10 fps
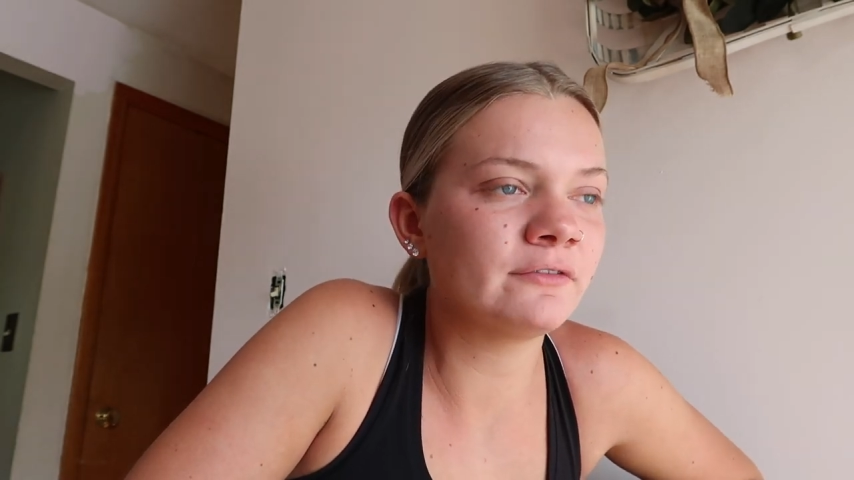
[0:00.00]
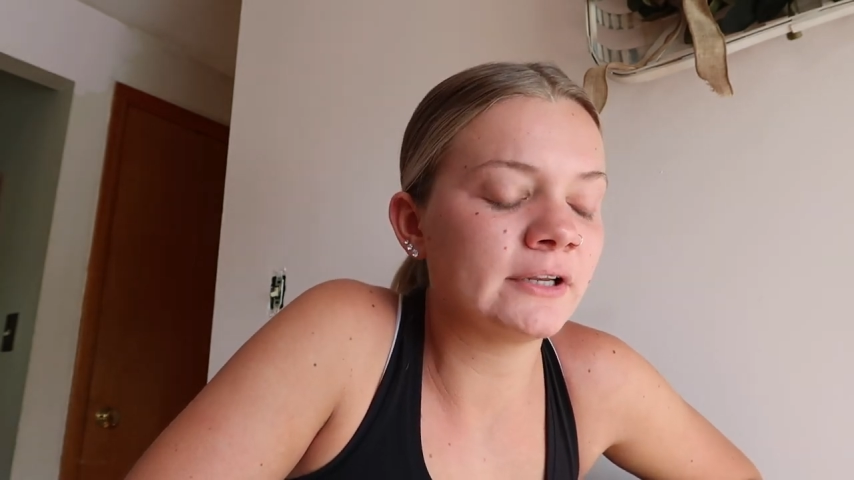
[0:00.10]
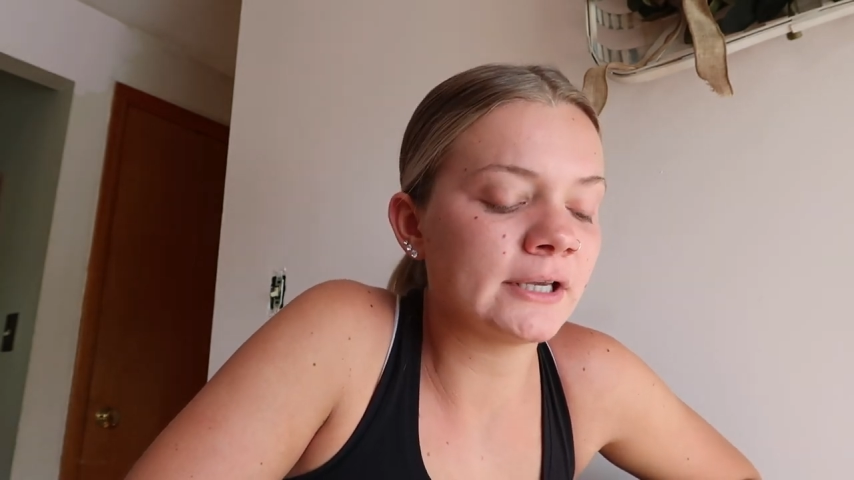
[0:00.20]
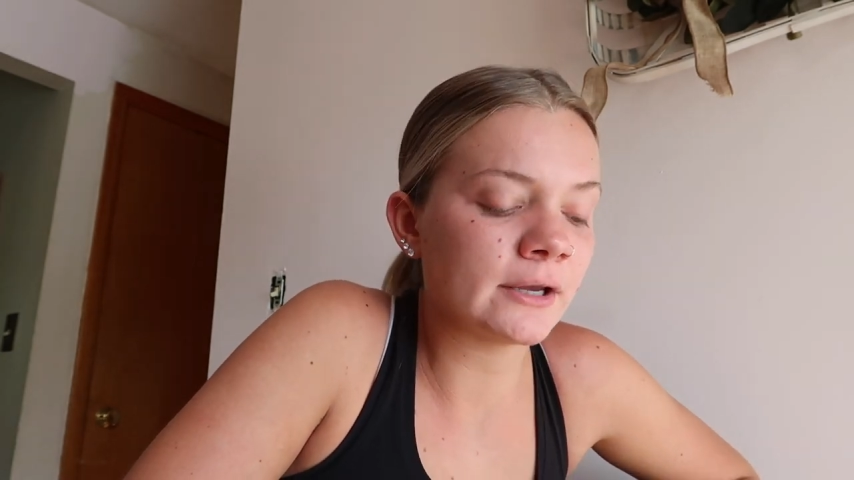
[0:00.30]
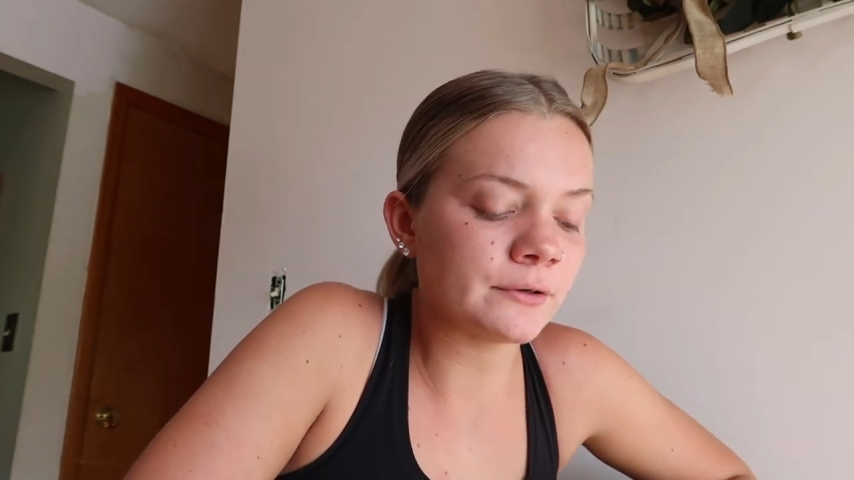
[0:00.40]

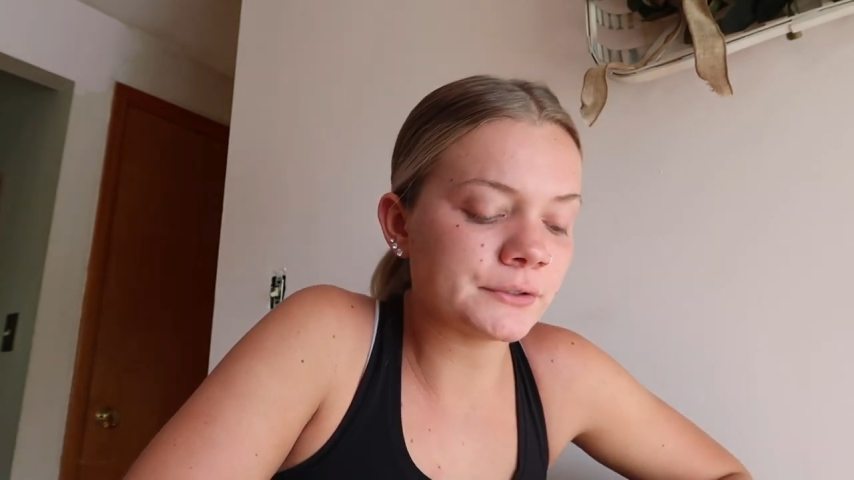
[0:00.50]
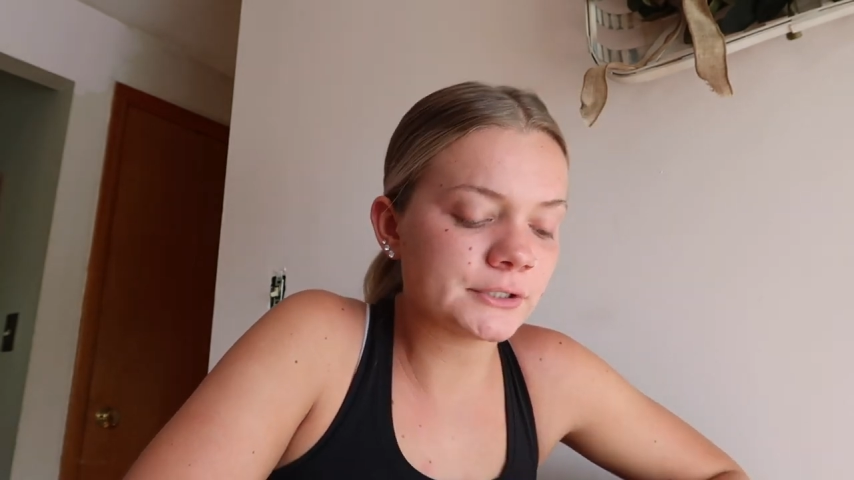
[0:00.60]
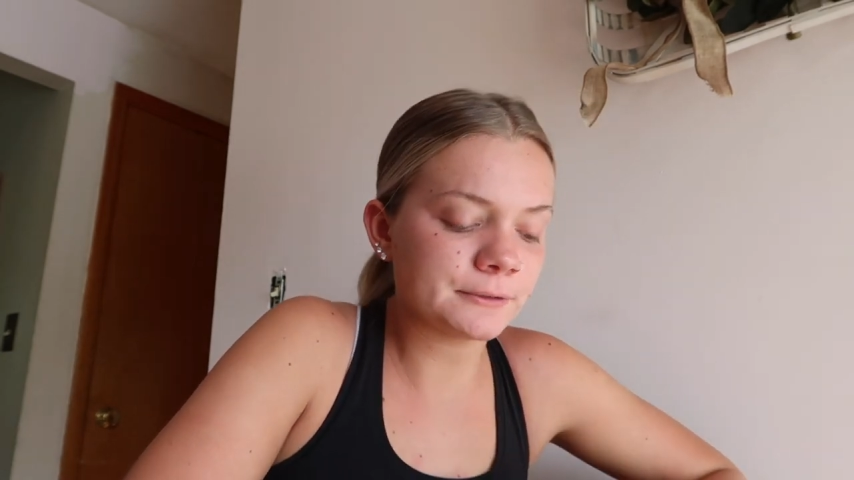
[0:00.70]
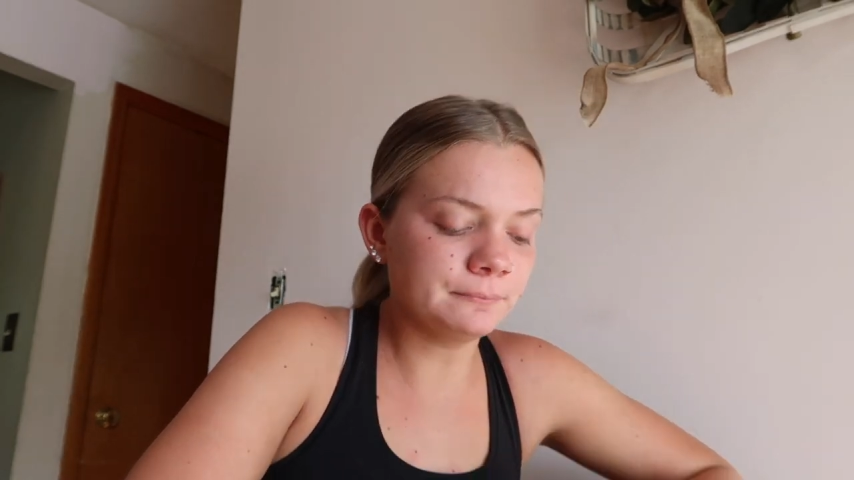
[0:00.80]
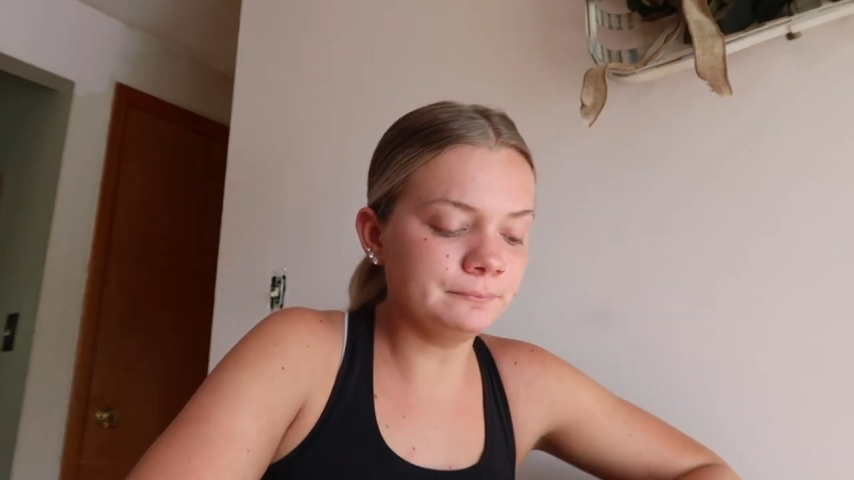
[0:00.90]

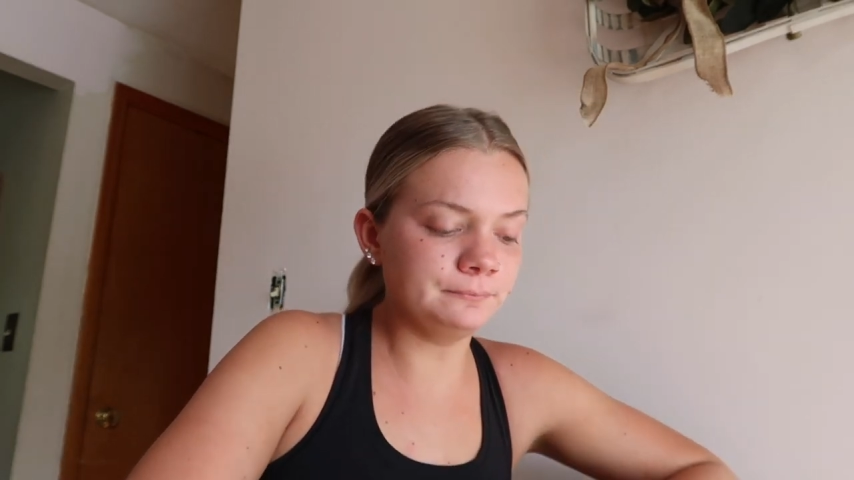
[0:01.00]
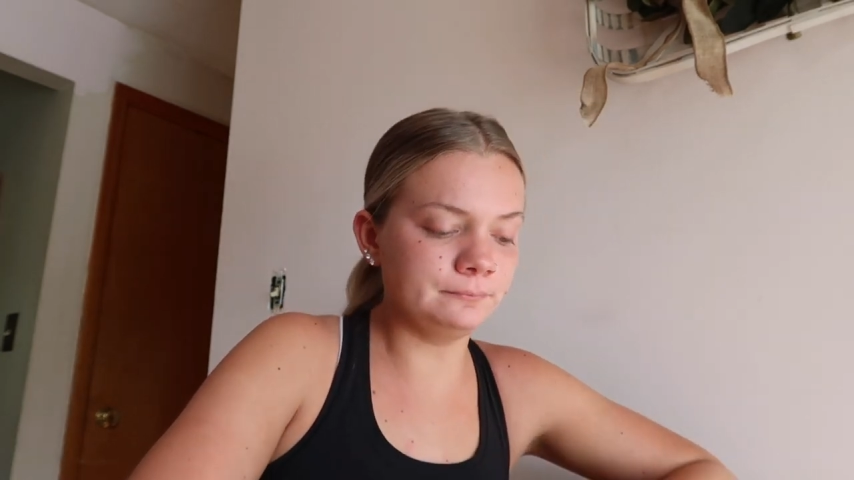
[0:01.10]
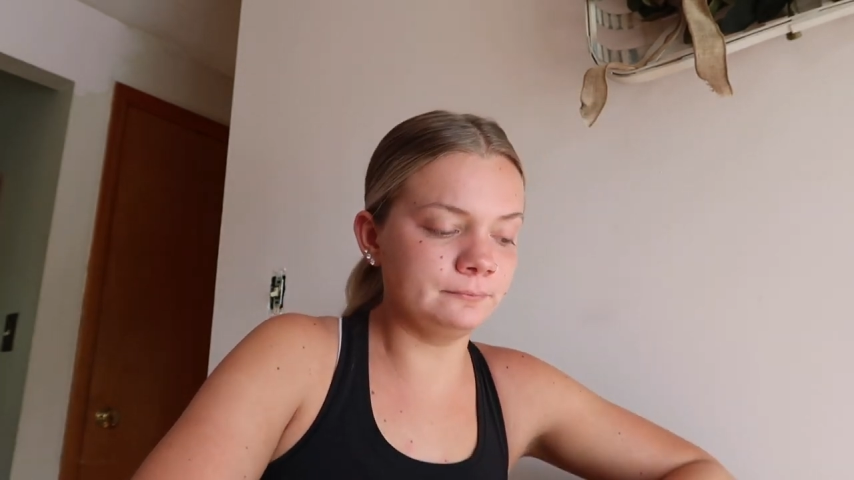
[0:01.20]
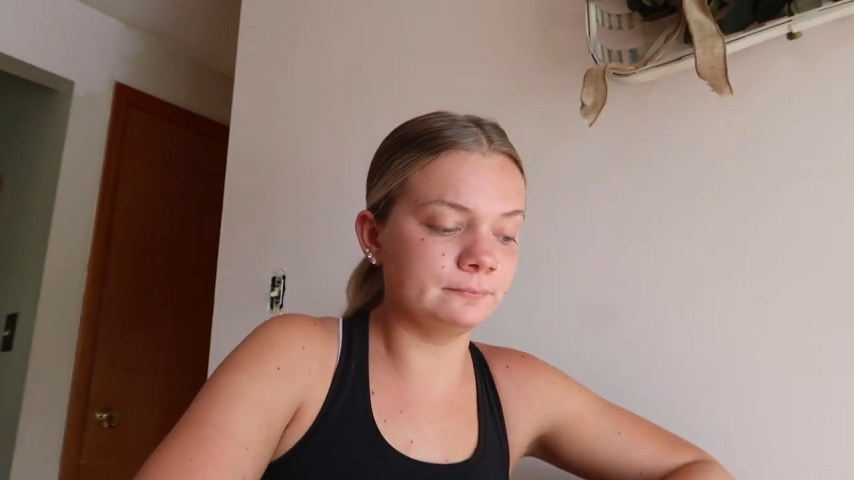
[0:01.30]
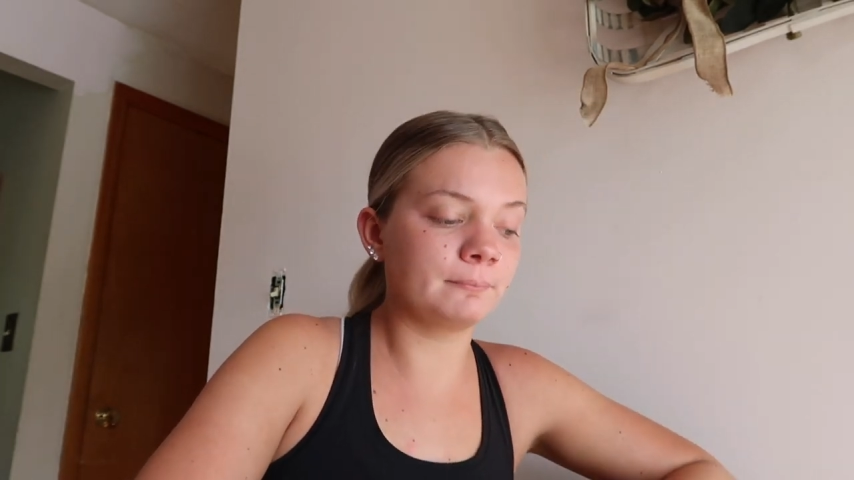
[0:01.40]
videos
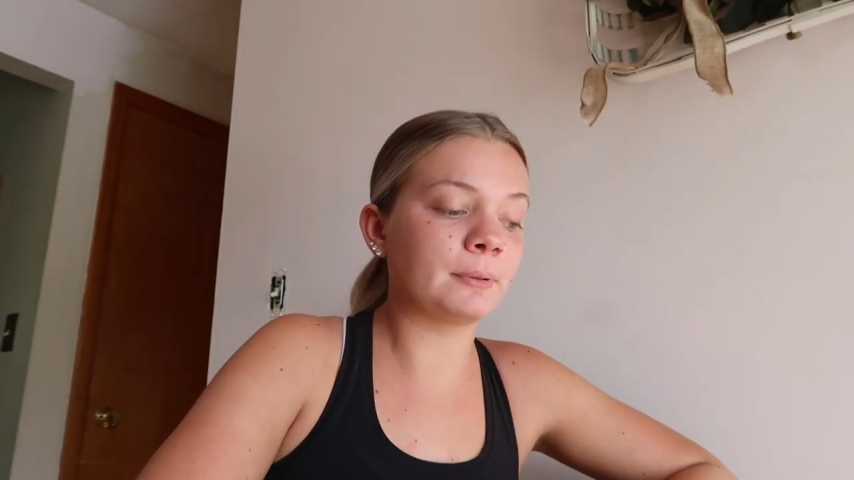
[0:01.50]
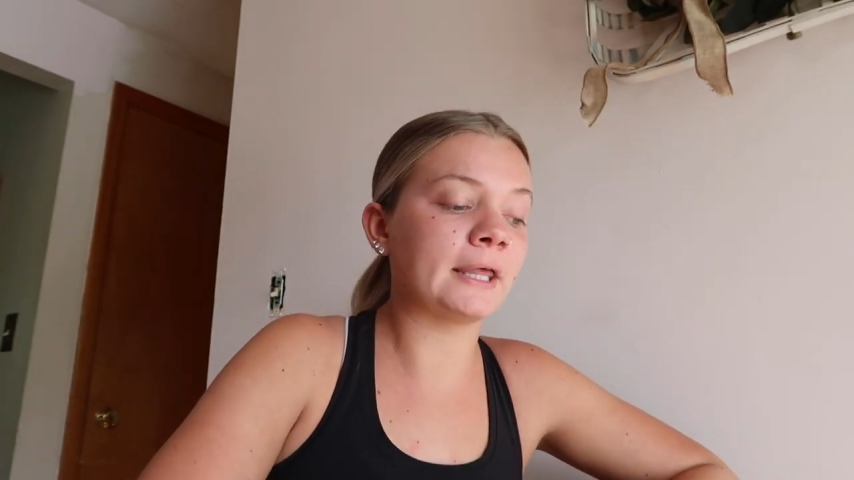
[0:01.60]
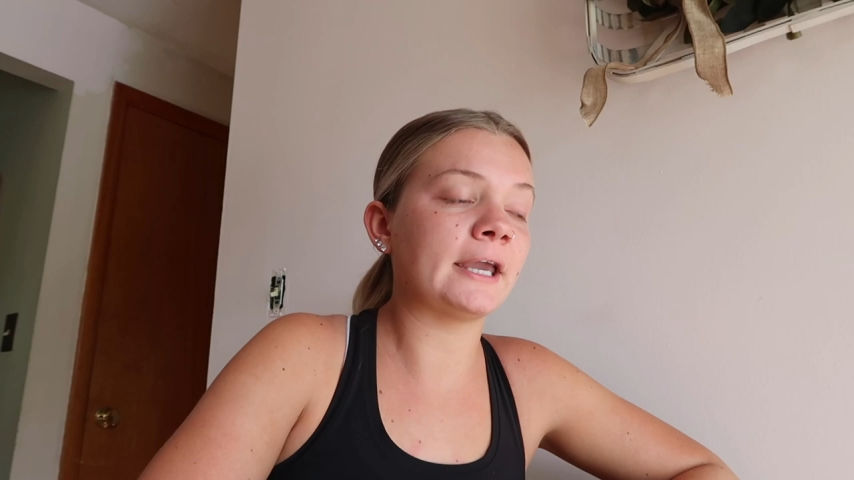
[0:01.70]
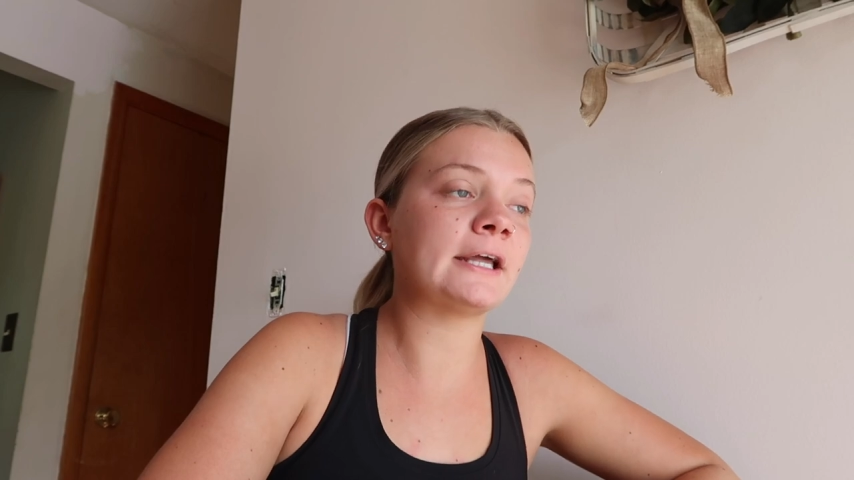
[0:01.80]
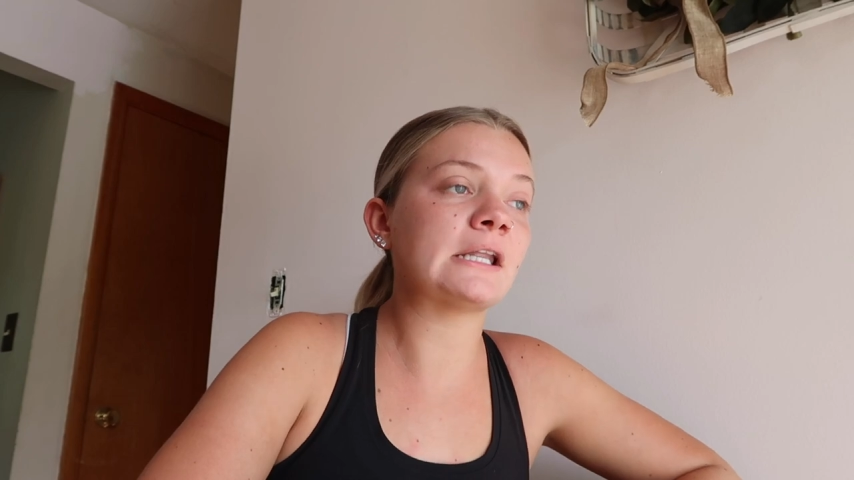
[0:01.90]

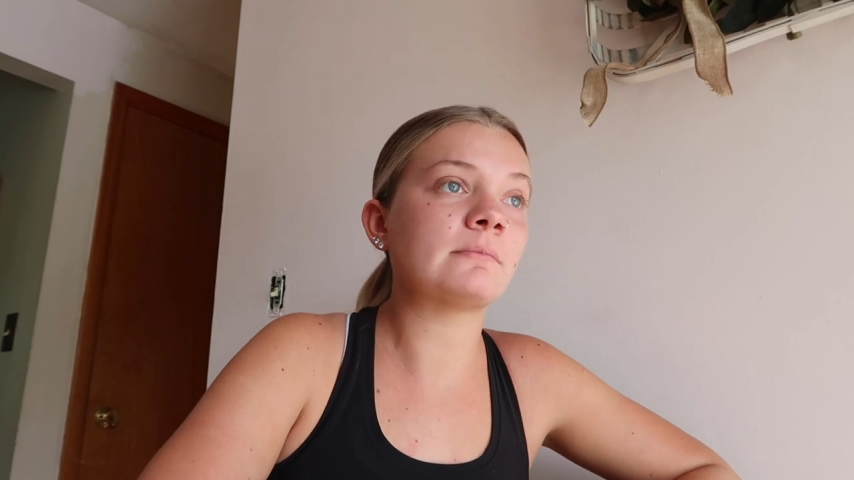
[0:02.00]
planned.